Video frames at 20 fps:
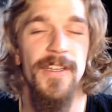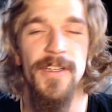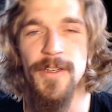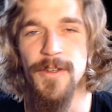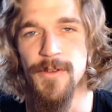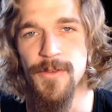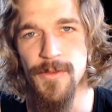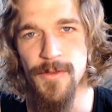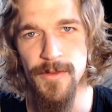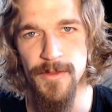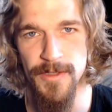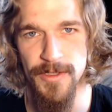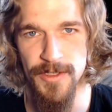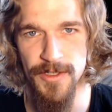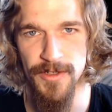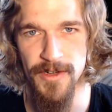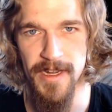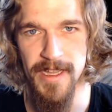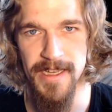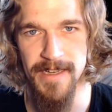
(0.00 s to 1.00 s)
Google the
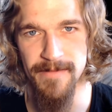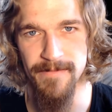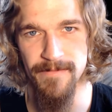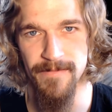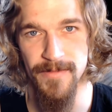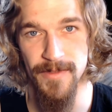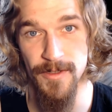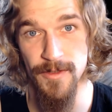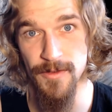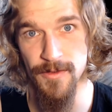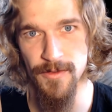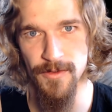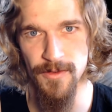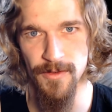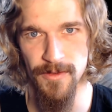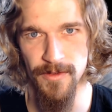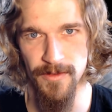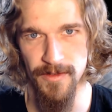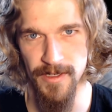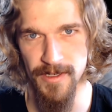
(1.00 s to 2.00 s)
trait,
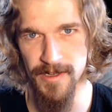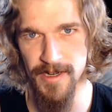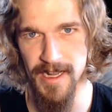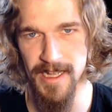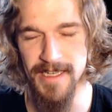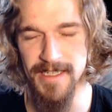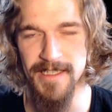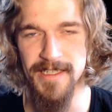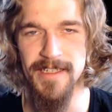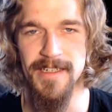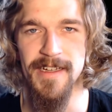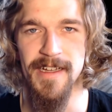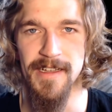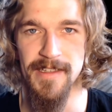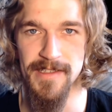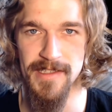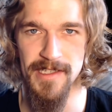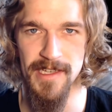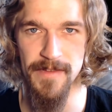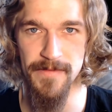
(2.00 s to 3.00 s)
Google your idea, and
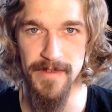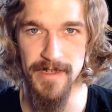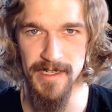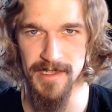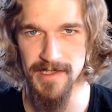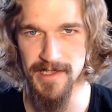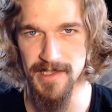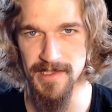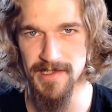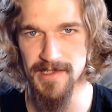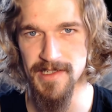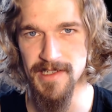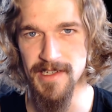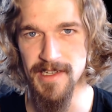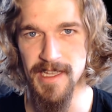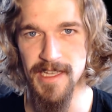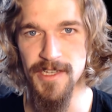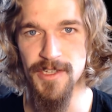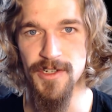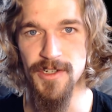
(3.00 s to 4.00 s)
see if it exists in
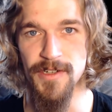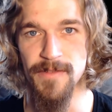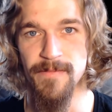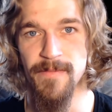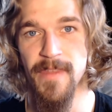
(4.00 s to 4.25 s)
nature.